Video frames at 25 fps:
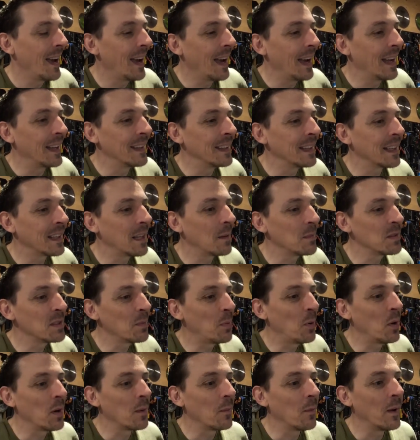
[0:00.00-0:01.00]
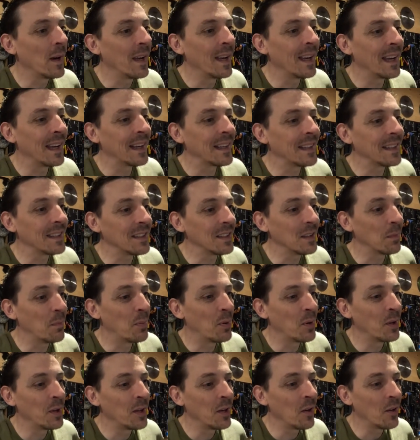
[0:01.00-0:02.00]
And there comes a point where you're
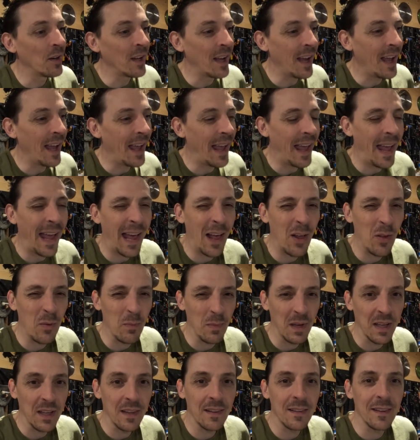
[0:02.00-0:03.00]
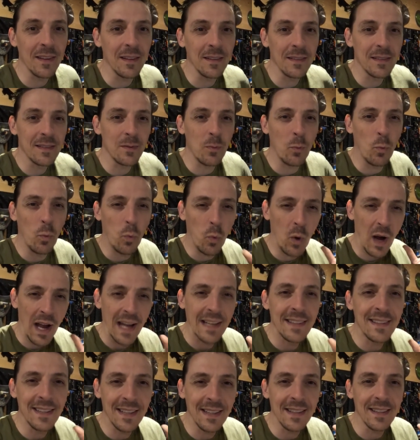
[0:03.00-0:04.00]
putting on a helmet that's
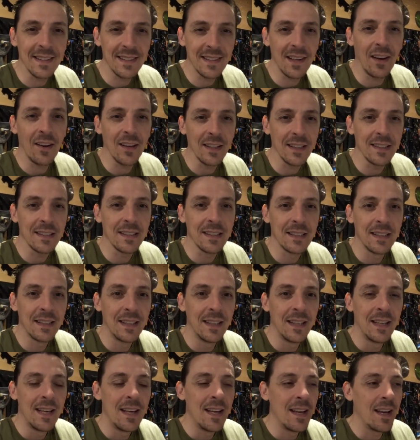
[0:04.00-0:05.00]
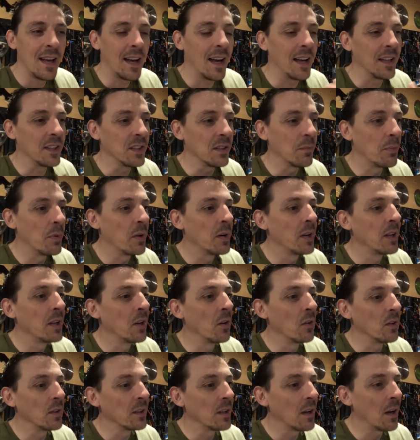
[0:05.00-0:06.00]
wet inside, and you're putting
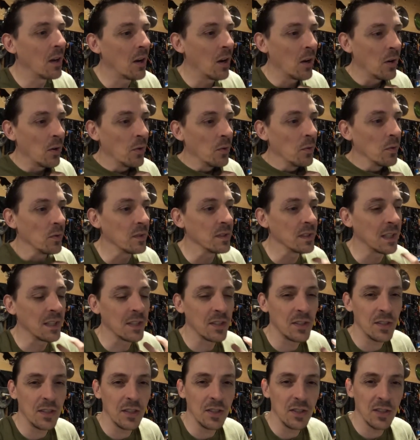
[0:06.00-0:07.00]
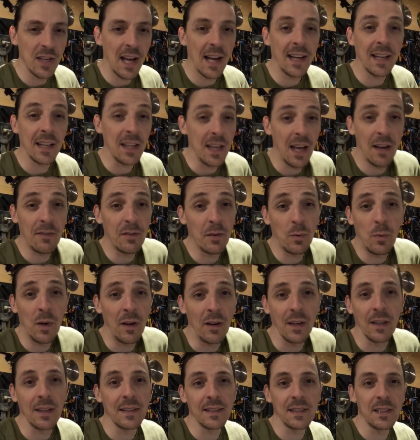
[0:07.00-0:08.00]
on clothes like your jacket. You have to
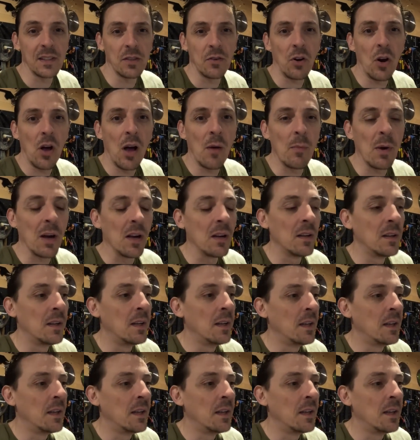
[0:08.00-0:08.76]
wear it because it's your armor.